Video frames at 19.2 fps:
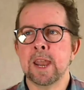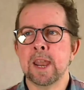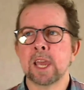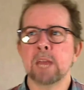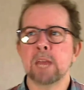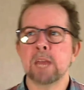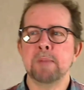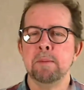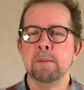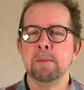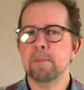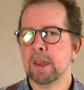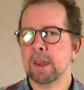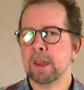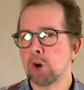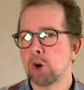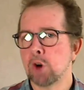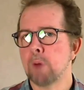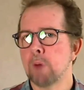can maybe make
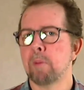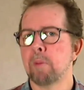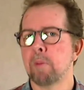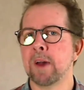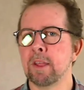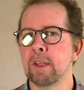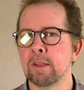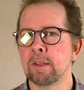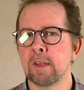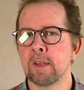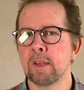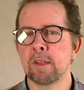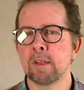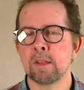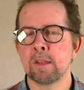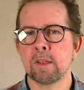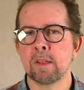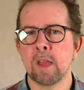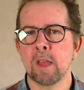some compromises
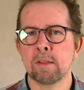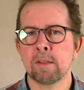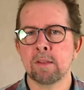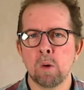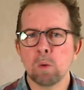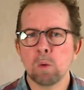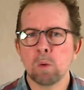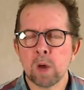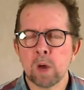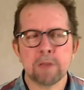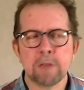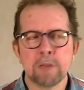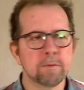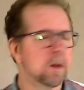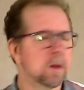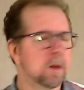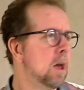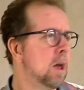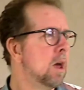and say, well, what
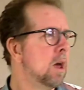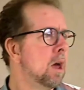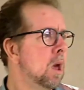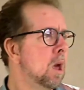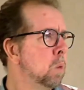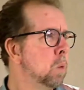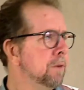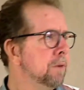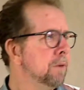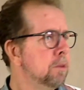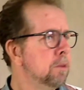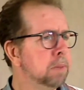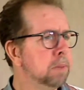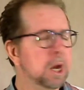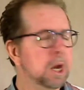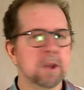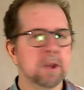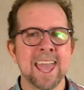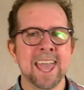if the
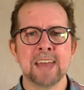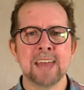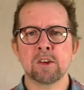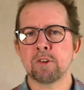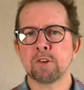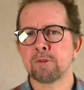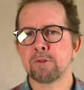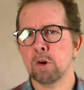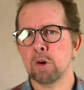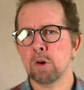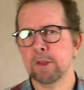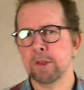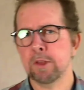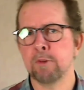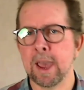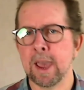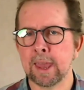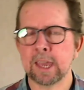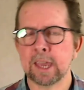player can't control the dragon?